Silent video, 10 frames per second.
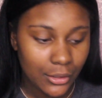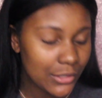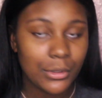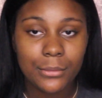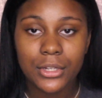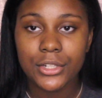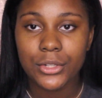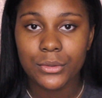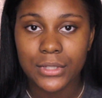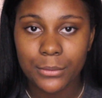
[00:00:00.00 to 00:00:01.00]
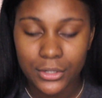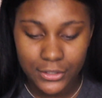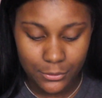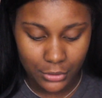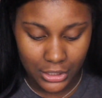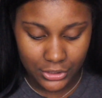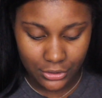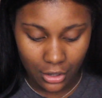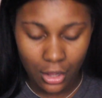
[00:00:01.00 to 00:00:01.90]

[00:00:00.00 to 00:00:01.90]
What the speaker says: So what I'm gonna do is I'm gonna swatch